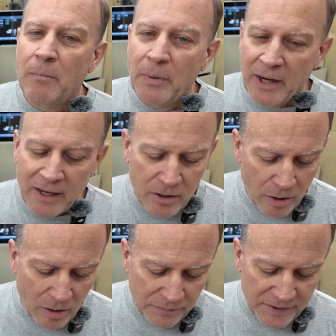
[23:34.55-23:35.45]
But I
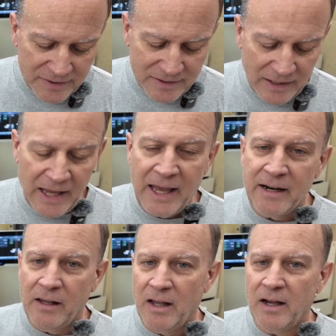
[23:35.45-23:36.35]
called this the
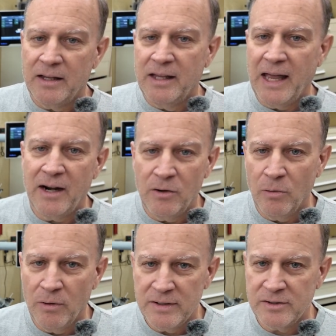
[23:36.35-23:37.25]
analog
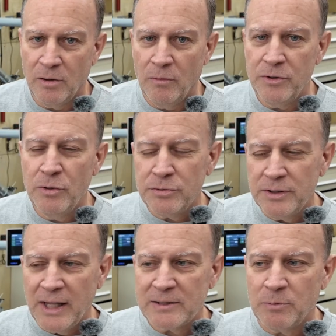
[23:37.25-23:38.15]
category. So
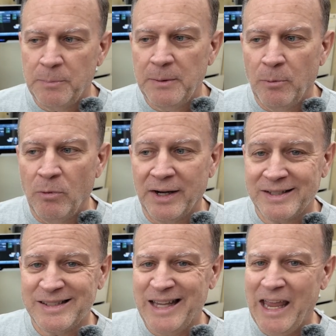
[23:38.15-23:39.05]
usually that's where people
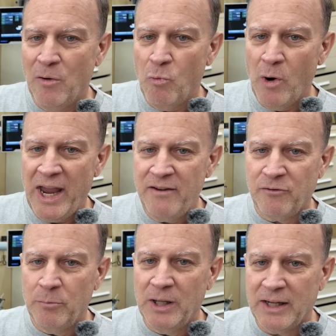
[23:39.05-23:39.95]
want to stay away
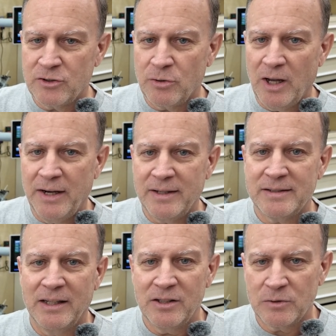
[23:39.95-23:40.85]
from
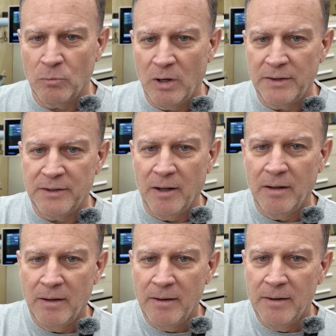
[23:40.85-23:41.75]
electronics. They just want
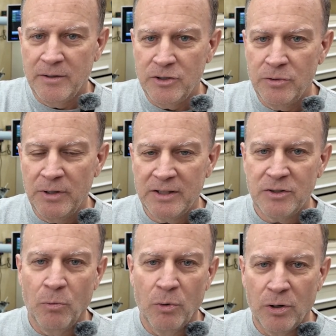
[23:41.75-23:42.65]
the unit
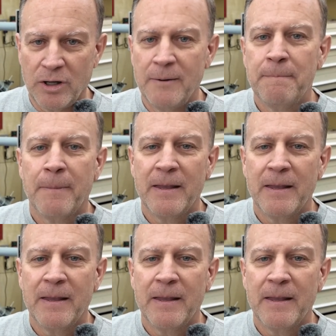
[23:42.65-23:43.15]
to work.